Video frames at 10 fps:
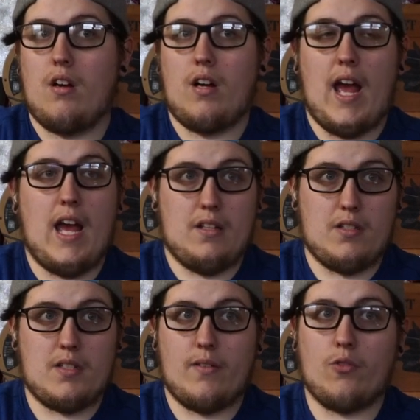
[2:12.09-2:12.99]
and
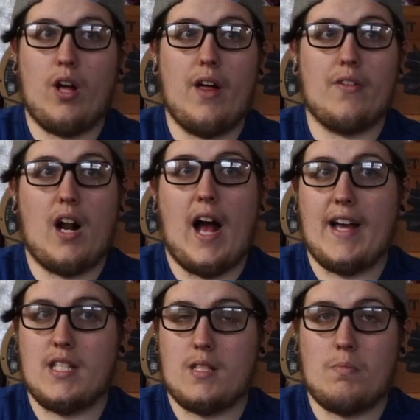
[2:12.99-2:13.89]
several other
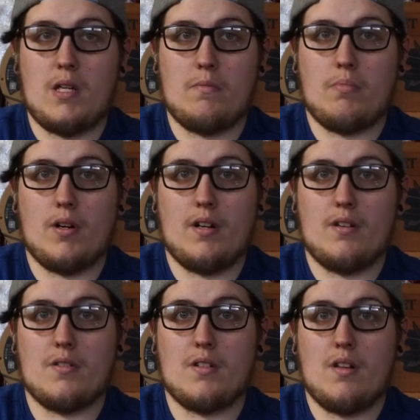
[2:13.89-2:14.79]
high-speed
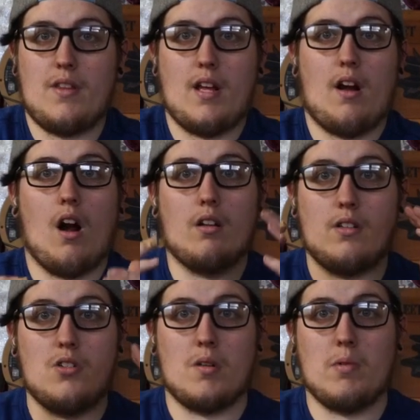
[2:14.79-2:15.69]
printers that are
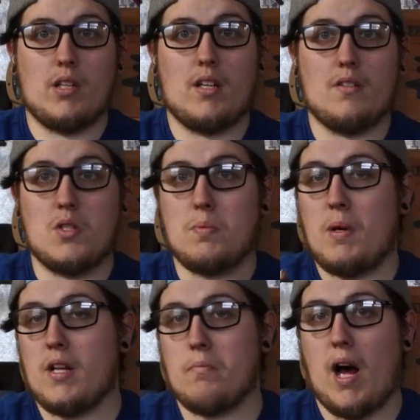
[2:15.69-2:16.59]
legitimately
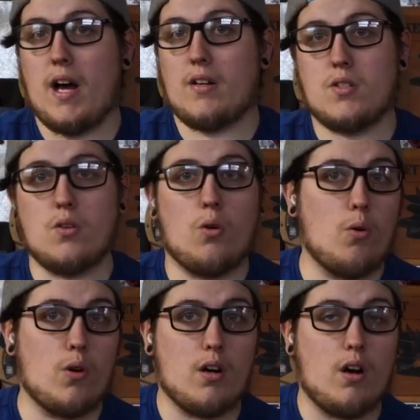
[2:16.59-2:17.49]
speed in a box.
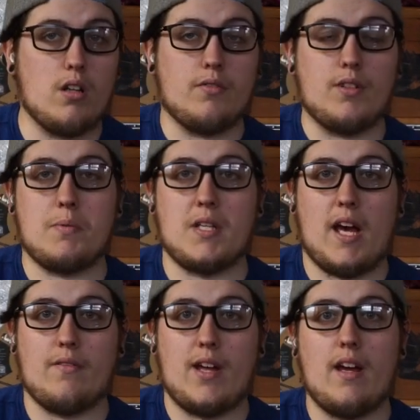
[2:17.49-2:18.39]
Or, on the flip
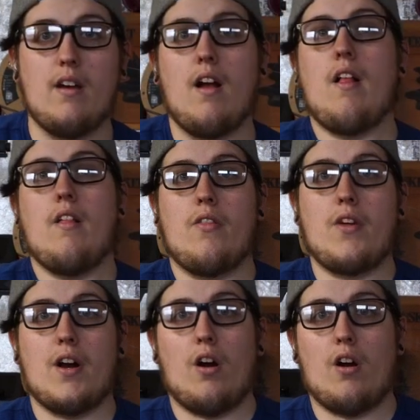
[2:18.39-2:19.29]
side of that,
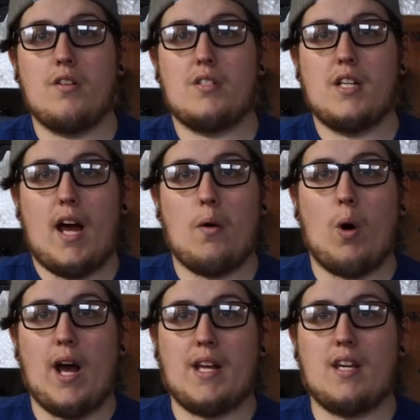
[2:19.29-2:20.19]
there are
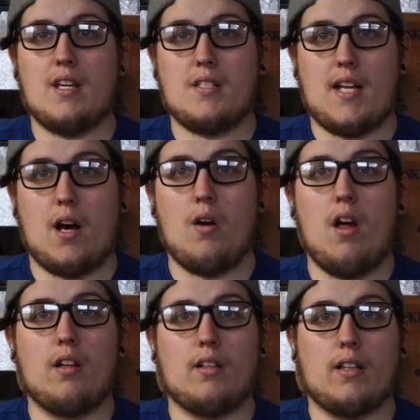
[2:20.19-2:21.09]
DIY kits out,
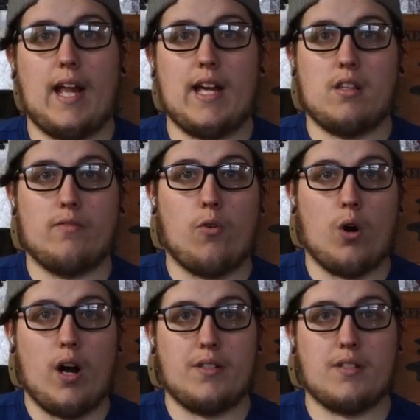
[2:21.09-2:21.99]
like the
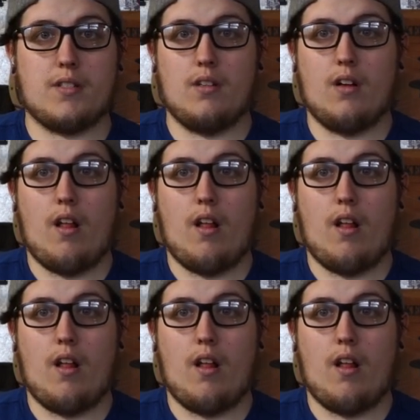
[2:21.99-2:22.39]
Vorons.